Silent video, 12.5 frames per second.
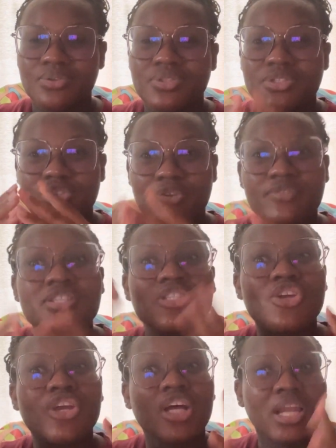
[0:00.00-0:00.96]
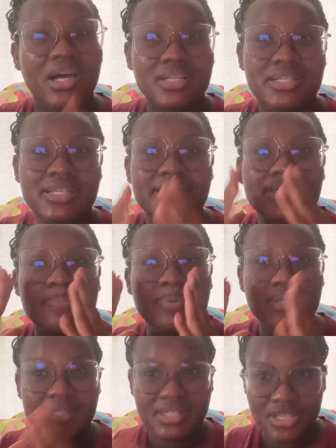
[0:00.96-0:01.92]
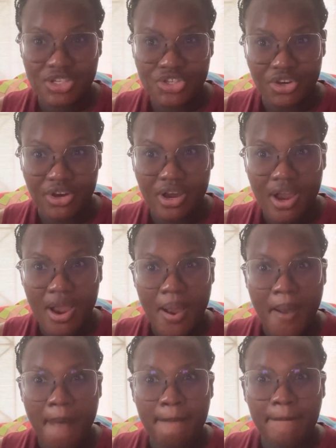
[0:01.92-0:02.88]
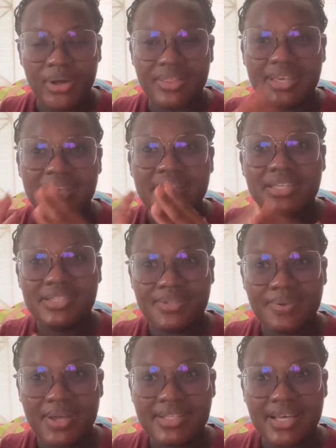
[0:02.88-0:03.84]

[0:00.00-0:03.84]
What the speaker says: cervix cerclage is the procedure, but the issue at